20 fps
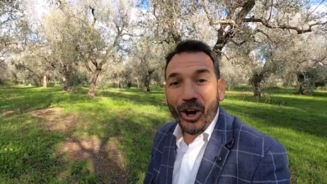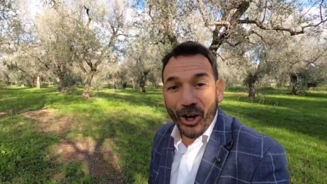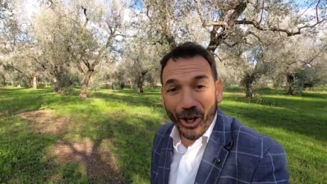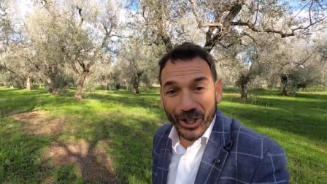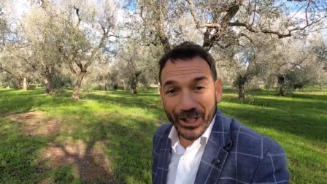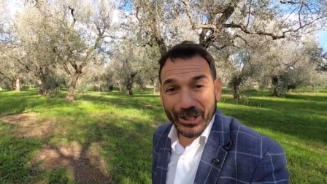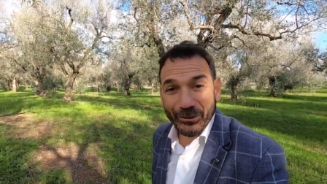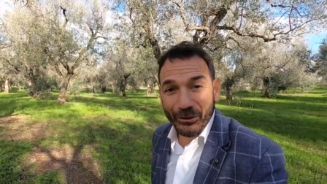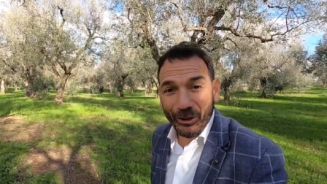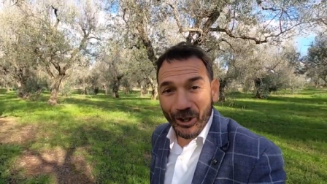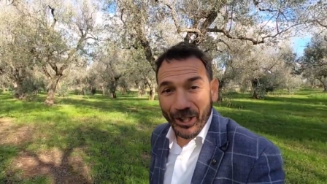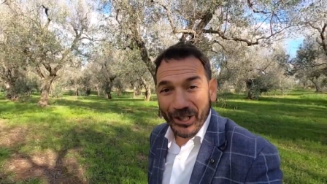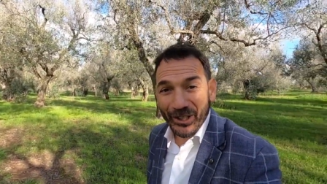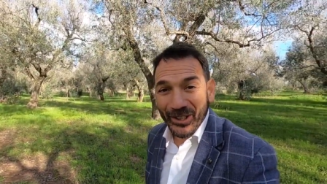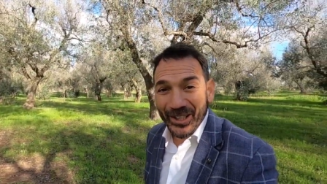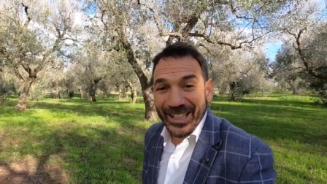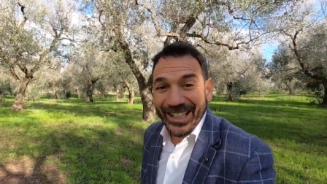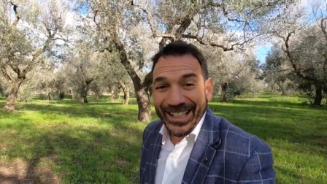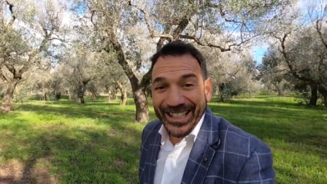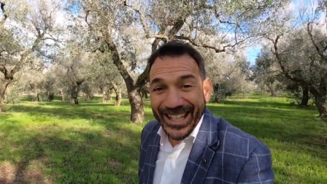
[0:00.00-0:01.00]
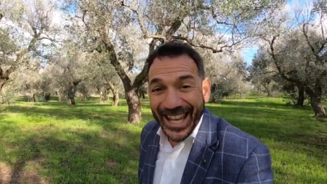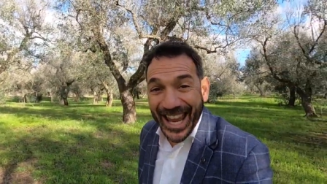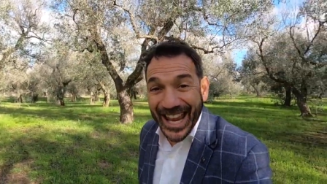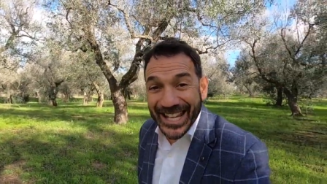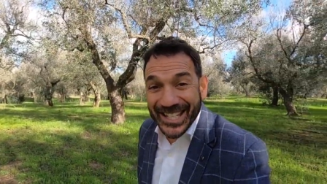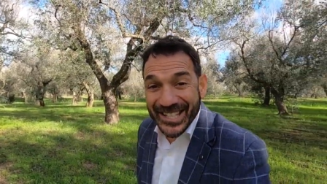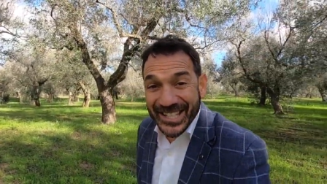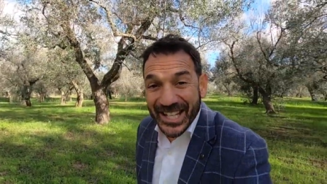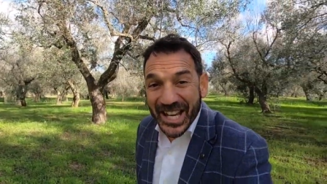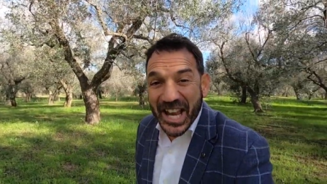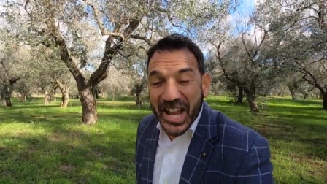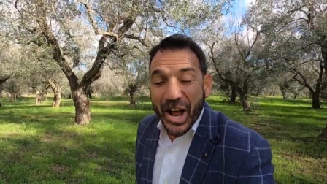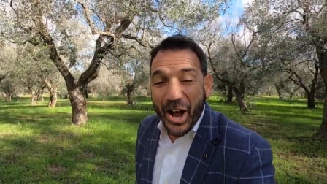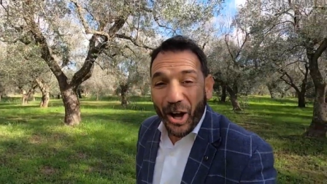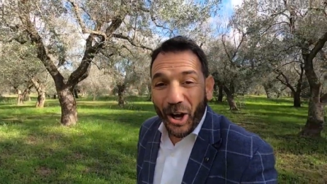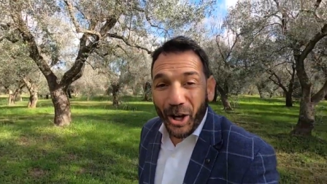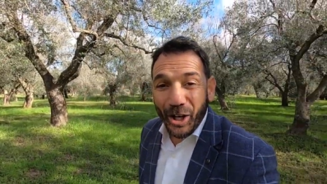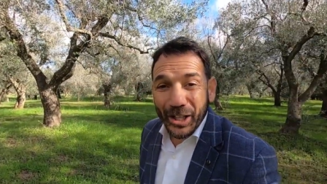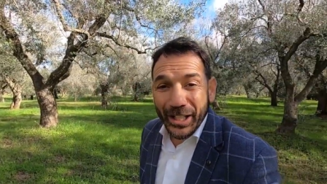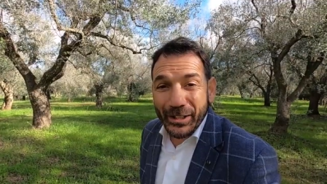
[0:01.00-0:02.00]
Olive oil. Yes,
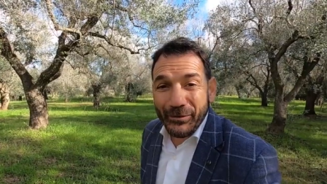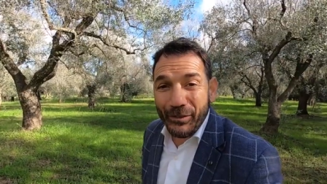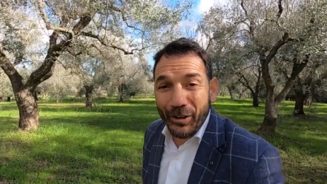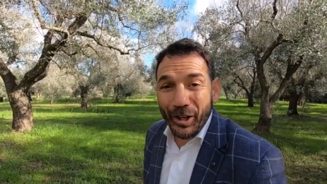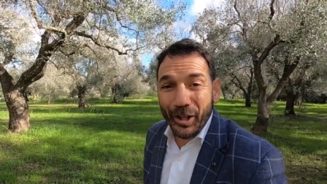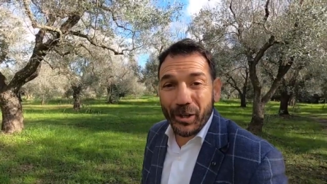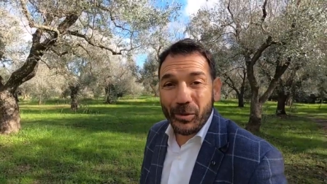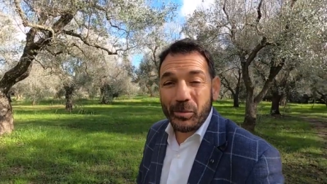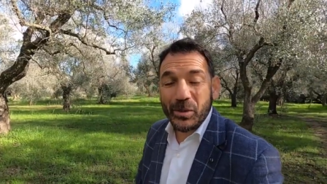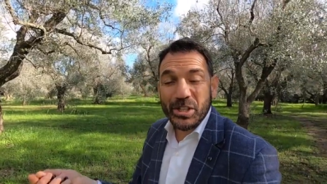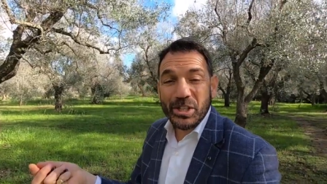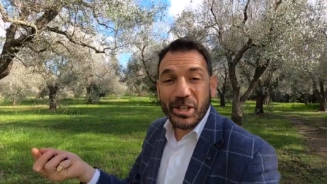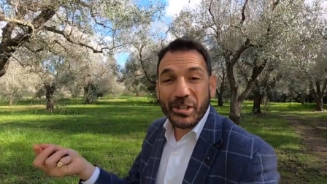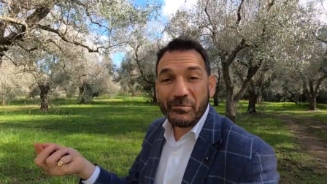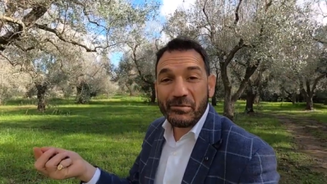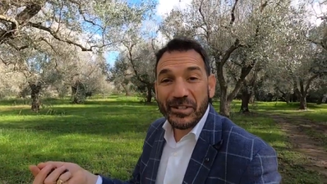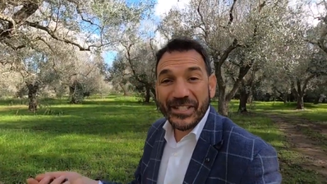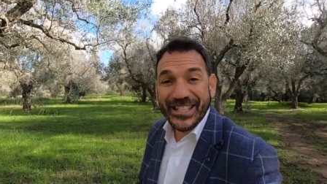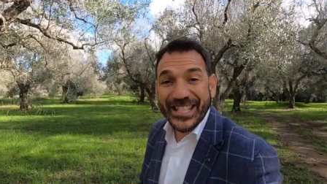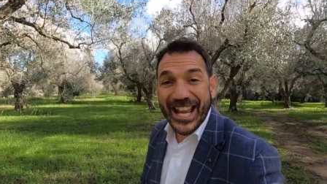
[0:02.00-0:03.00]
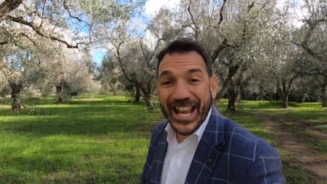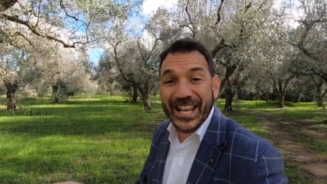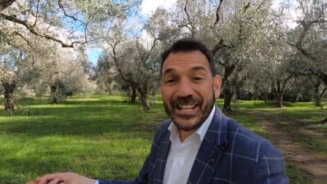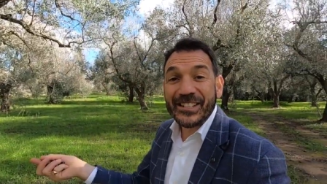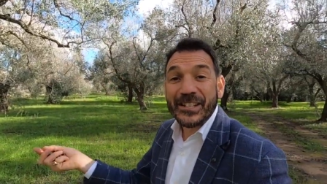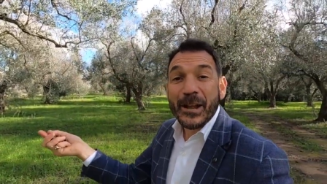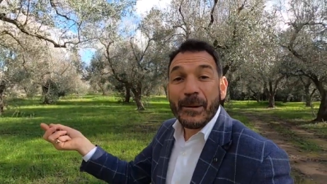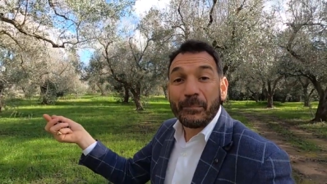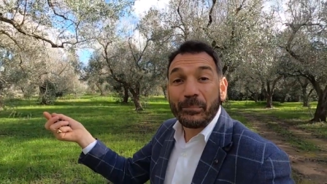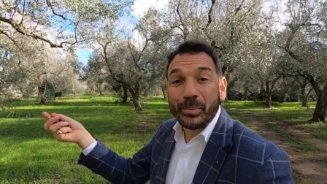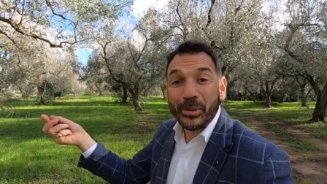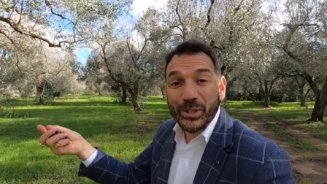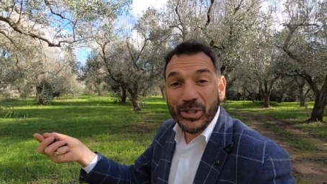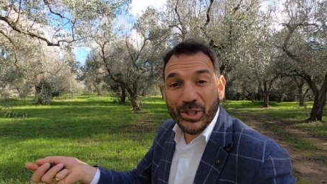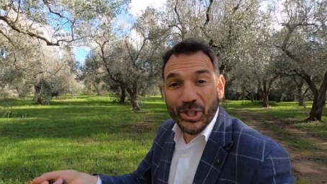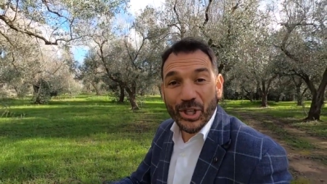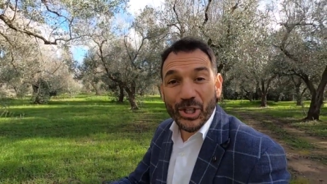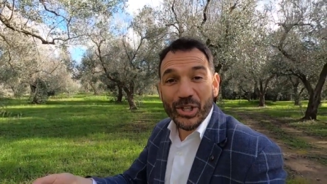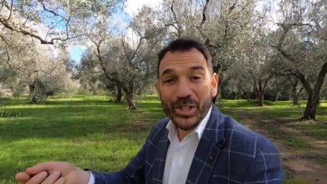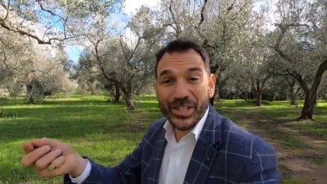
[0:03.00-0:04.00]
olive oil which it was then
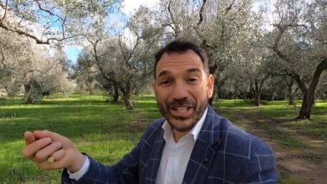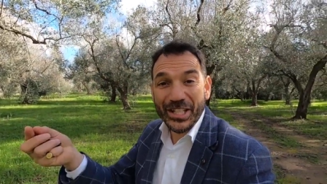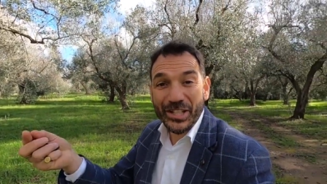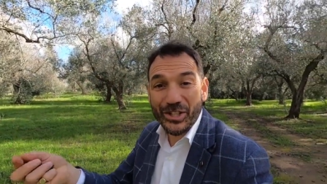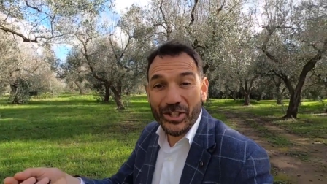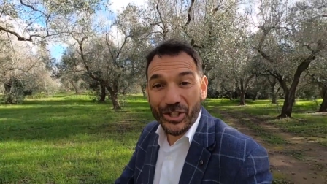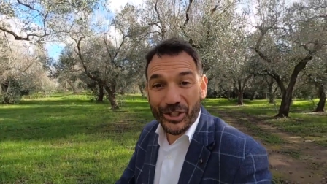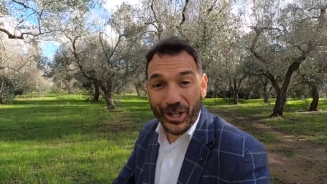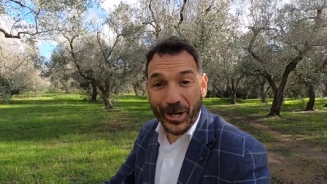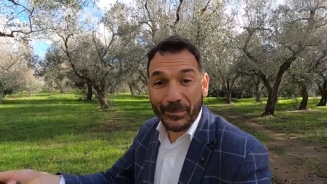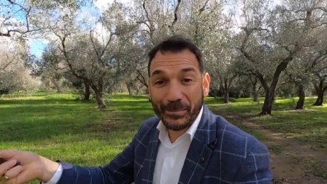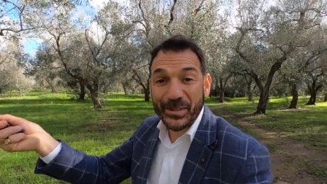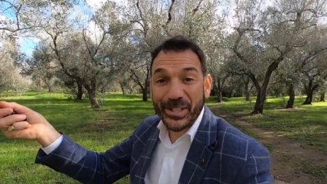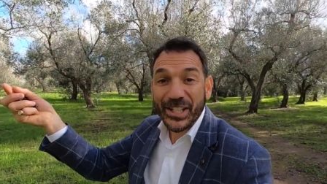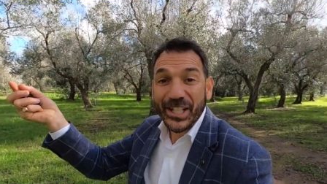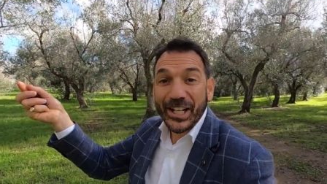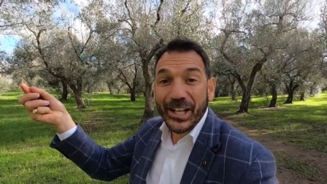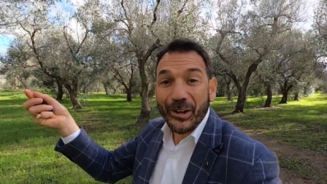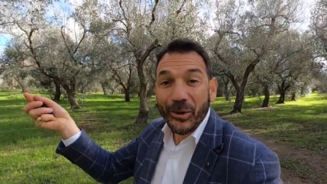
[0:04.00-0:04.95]
produced and shipped